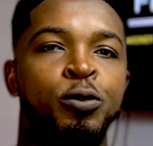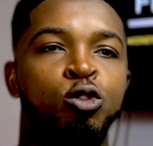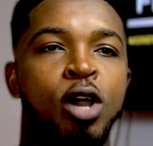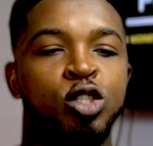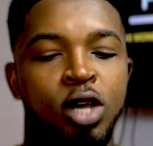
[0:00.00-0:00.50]

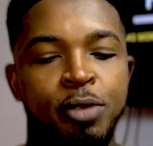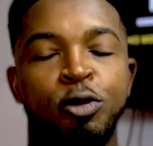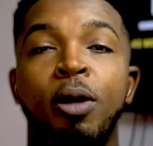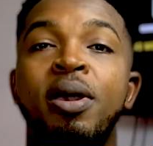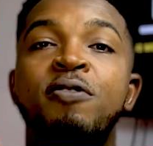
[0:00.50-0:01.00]
to actually
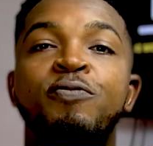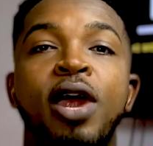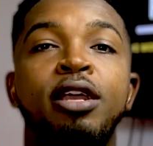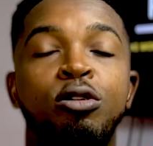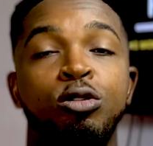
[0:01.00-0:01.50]
become a
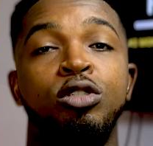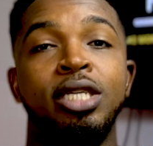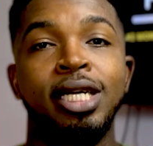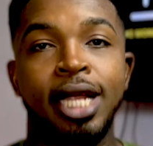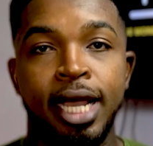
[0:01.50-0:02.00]
very good
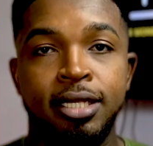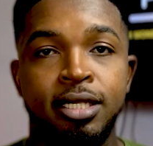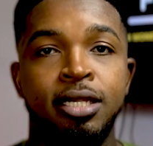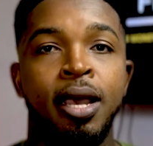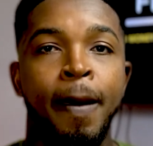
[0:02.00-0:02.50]

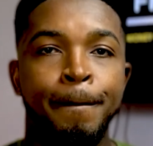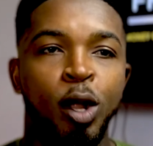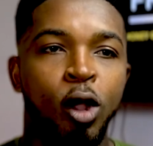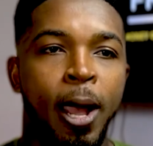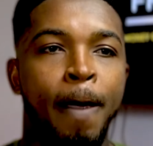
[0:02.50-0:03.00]
guest
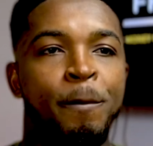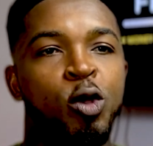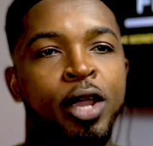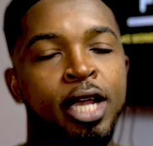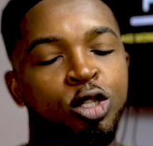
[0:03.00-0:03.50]
blogger.
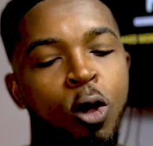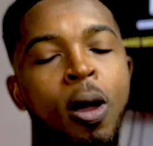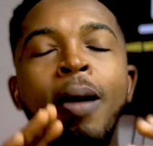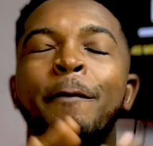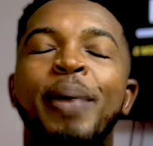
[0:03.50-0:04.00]
Okay,
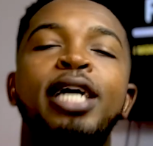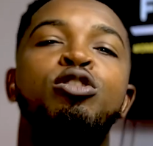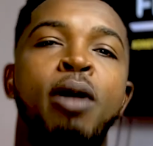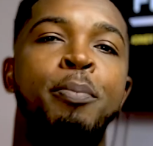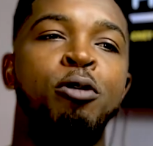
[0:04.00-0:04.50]
so back to
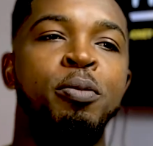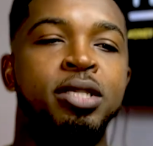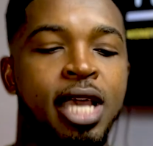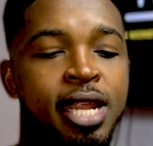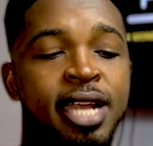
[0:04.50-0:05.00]
my promise.
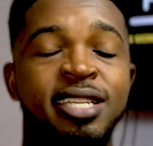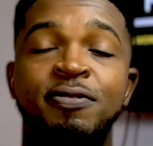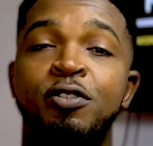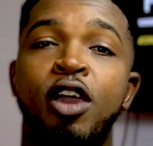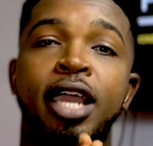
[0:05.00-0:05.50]
Earlier in this
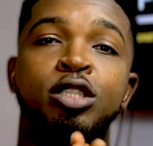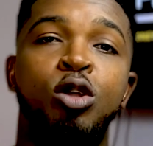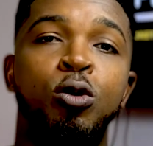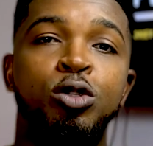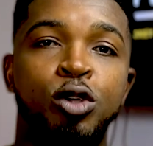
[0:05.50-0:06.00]
video, I
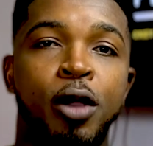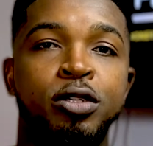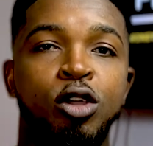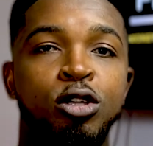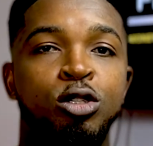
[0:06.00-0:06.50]
told you I was
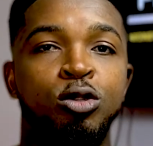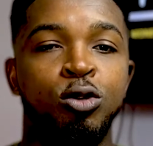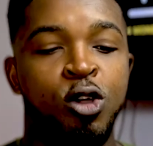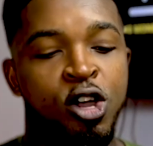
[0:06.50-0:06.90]
going to